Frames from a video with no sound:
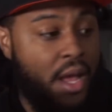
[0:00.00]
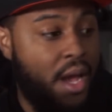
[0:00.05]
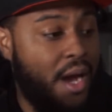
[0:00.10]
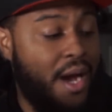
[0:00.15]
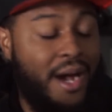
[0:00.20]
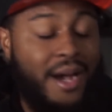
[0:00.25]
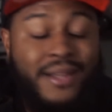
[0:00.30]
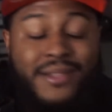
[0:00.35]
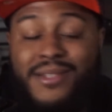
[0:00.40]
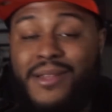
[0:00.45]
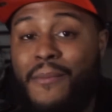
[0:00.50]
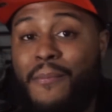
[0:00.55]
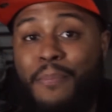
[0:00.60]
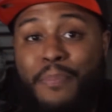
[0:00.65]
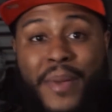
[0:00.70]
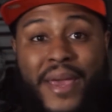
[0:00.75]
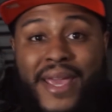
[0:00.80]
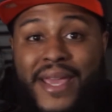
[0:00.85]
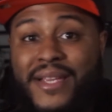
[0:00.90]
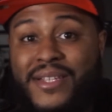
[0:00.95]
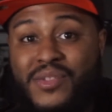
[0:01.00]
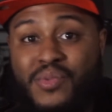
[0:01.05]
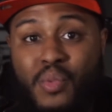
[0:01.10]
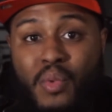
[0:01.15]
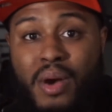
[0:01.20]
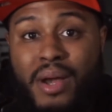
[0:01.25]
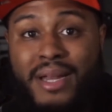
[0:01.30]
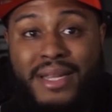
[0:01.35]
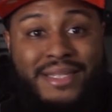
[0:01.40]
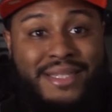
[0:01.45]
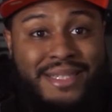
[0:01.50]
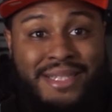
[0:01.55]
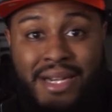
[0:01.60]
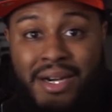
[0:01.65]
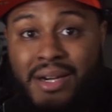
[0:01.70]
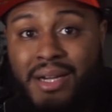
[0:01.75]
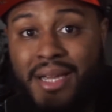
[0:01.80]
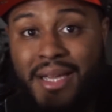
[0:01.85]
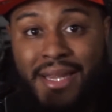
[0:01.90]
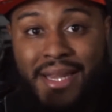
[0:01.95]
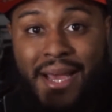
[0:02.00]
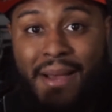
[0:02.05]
Uh, the biggest one is Duncan.